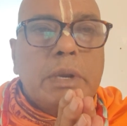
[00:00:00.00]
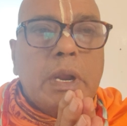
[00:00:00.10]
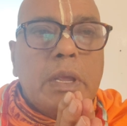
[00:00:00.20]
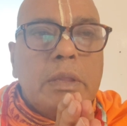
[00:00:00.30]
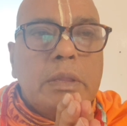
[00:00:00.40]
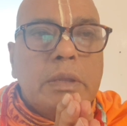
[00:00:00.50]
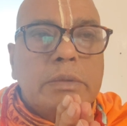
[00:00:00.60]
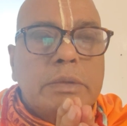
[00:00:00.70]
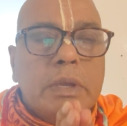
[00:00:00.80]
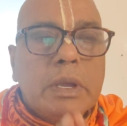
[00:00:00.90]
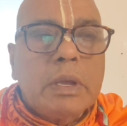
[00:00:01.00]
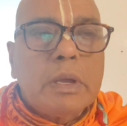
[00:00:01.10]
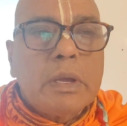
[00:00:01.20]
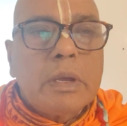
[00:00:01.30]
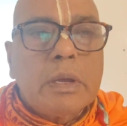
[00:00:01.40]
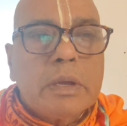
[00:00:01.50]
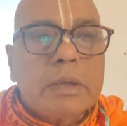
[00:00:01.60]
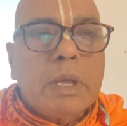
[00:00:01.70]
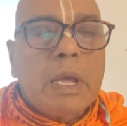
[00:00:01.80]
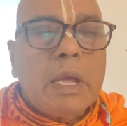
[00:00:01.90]
welcome to our
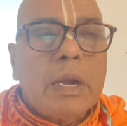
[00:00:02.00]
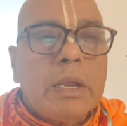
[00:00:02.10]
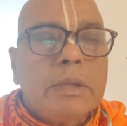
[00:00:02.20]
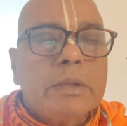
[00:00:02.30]
ISKCON